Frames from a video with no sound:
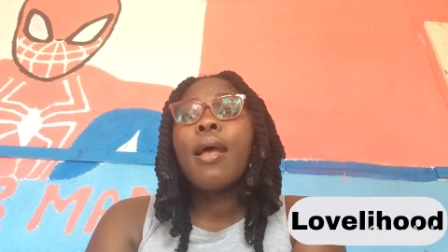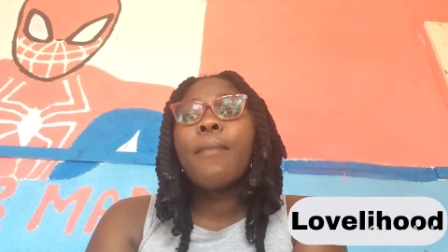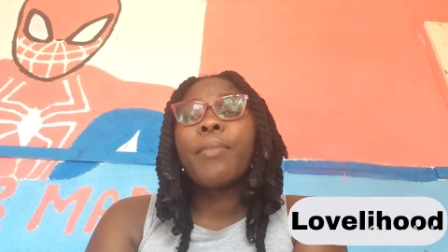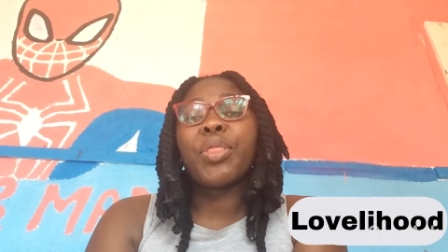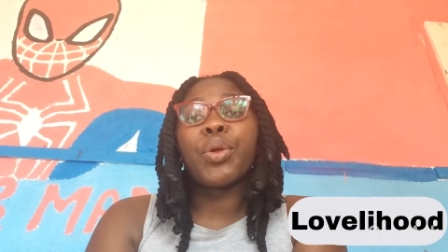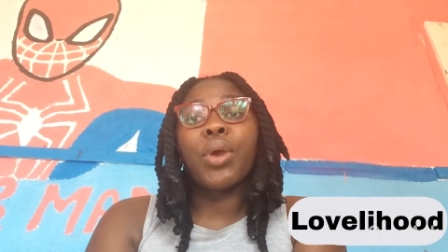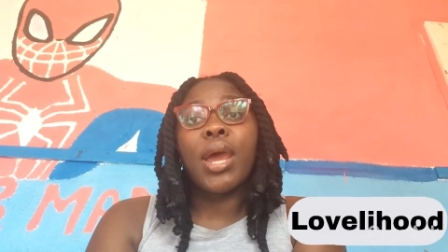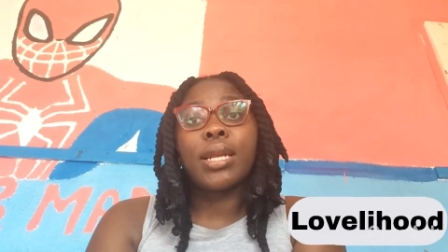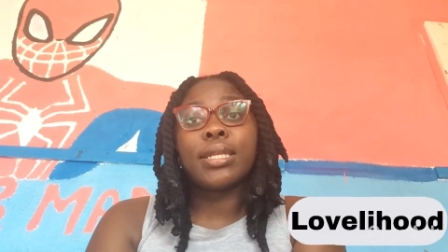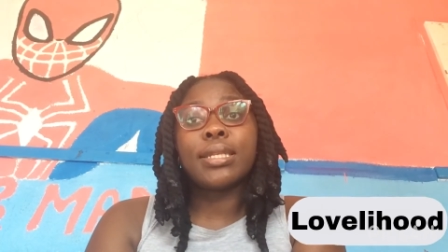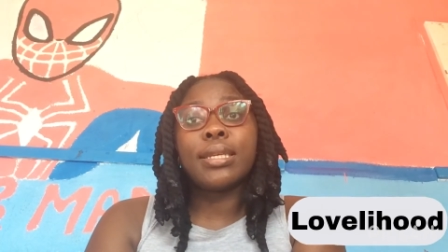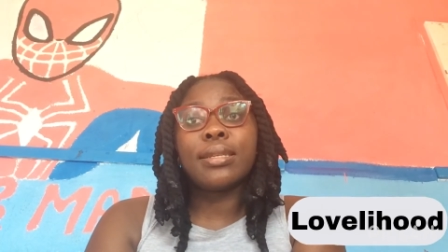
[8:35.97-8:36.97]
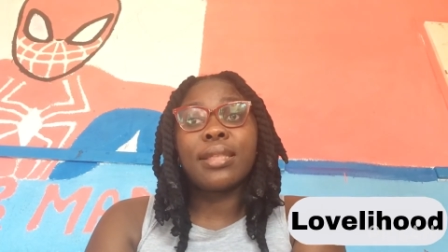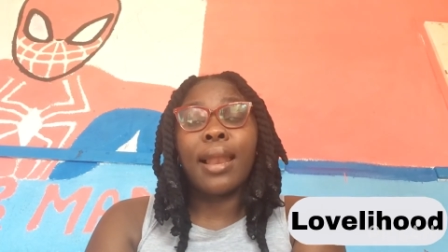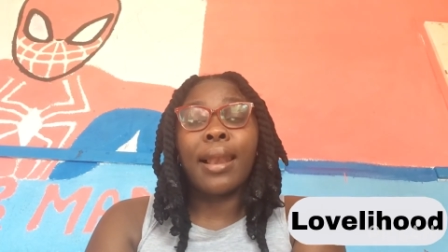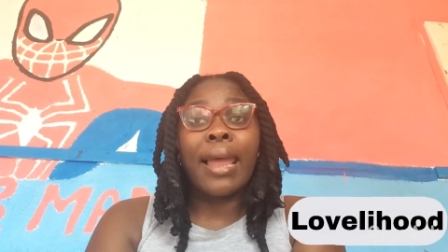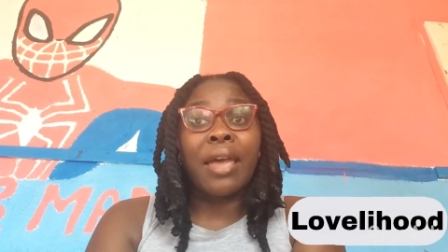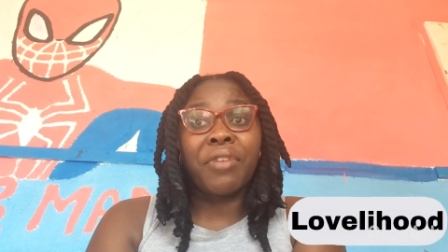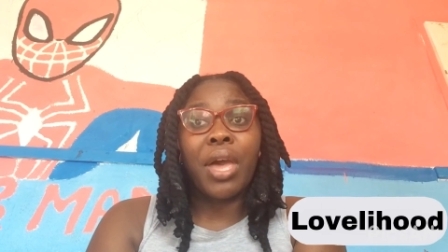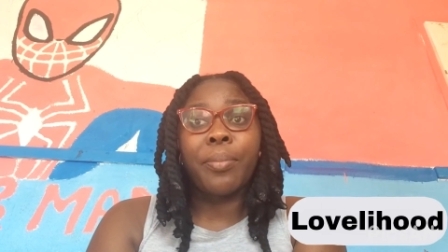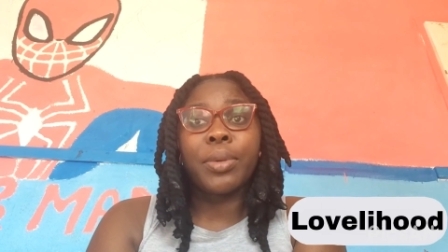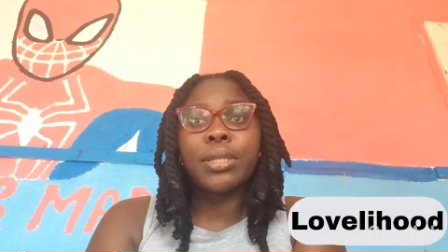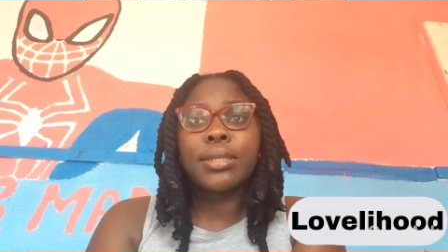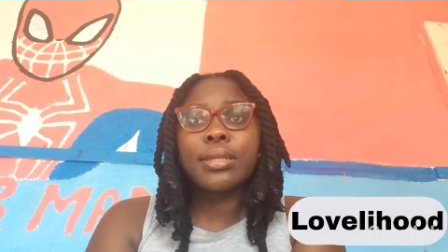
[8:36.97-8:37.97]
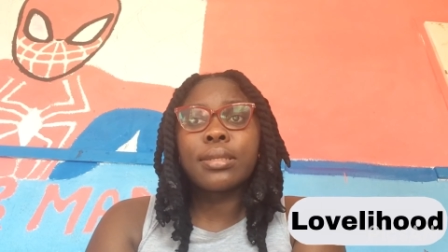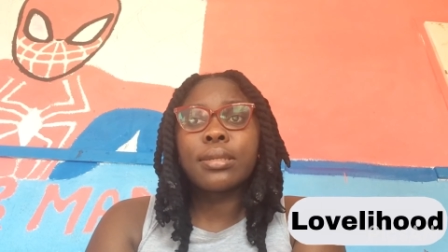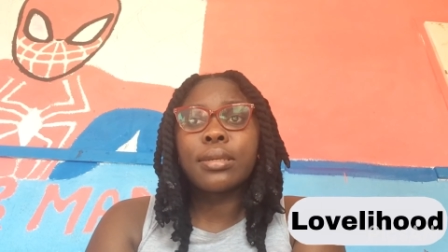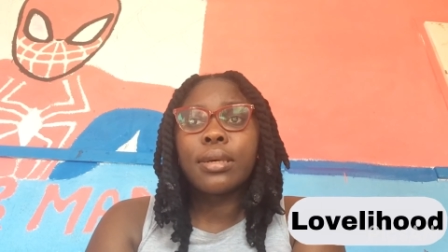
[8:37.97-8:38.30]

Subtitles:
but the reality is that life happens,